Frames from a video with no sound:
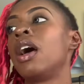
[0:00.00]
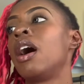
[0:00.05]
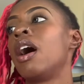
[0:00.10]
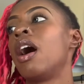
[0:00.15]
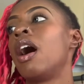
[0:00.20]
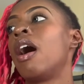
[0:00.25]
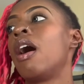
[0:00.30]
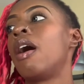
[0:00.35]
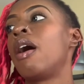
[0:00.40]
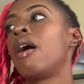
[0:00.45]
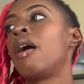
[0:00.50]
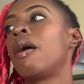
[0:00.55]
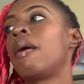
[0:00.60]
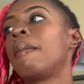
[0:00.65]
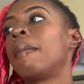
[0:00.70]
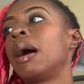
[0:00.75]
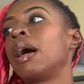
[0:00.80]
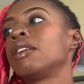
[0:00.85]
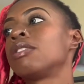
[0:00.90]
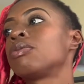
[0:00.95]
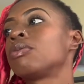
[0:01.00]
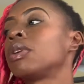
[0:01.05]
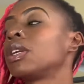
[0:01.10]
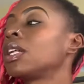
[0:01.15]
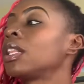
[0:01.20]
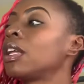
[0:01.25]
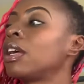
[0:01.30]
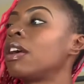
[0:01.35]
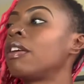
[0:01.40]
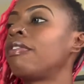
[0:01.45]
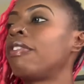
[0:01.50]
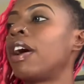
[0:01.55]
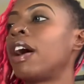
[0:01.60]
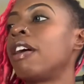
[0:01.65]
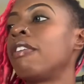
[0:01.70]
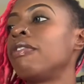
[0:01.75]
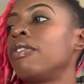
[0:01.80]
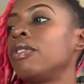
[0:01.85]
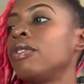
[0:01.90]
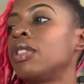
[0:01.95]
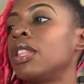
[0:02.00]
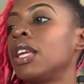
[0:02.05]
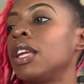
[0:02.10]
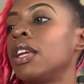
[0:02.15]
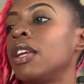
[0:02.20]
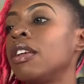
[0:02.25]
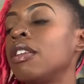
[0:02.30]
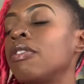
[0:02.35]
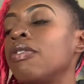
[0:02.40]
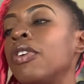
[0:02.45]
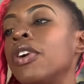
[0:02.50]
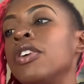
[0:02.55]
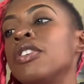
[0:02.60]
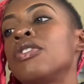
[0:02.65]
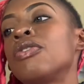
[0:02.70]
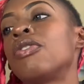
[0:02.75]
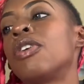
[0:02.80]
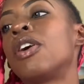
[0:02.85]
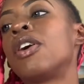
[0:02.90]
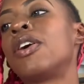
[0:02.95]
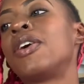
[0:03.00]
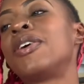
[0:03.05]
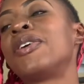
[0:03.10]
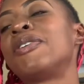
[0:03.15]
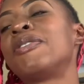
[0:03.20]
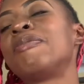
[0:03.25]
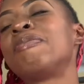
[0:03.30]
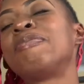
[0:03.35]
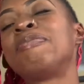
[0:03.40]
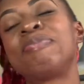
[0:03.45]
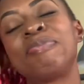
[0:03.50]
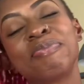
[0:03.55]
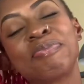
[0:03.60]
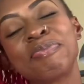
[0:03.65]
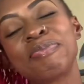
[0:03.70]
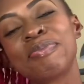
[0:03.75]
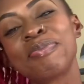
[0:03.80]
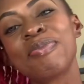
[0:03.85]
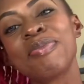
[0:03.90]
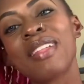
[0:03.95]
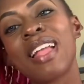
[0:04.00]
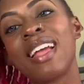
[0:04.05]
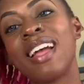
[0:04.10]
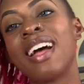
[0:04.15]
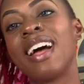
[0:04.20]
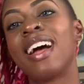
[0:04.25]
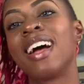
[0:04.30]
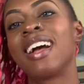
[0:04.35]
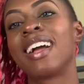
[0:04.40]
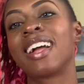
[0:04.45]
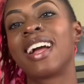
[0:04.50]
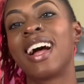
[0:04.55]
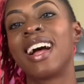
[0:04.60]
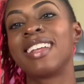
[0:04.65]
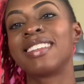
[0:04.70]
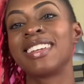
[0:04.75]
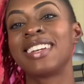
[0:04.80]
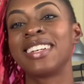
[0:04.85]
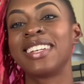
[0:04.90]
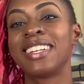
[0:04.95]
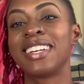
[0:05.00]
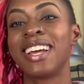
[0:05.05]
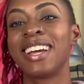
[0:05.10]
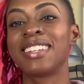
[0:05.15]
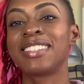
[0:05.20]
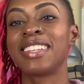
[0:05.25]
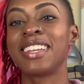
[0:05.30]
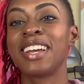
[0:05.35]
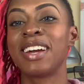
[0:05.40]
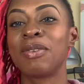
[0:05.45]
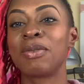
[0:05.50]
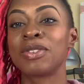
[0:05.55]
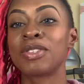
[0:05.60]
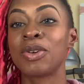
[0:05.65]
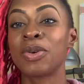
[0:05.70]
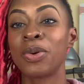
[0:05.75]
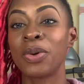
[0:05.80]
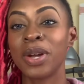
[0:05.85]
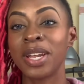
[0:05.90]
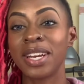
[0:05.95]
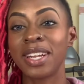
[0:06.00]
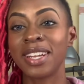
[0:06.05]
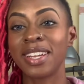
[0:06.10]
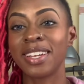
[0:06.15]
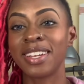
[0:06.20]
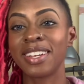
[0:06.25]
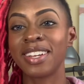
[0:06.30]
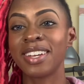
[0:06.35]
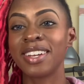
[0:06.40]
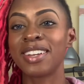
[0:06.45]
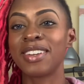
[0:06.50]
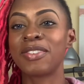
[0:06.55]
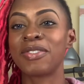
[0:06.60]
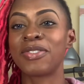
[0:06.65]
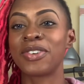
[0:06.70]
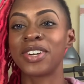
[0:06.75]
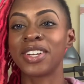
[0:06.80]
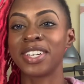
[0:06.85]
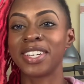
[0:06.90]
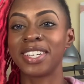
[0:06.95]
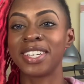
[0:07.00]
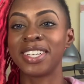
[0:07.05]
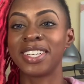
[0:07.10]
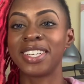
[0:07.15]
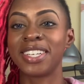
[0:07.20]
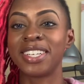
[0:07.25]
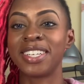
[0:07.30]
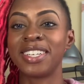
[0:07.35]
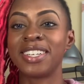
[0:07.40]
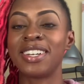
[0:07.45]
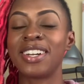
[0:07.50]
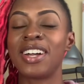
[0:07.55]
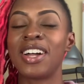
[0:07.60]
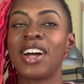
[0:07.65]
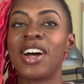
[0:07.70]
Um, I just want to clarify a few things. First of all, guys, I did not say I was quitting for good.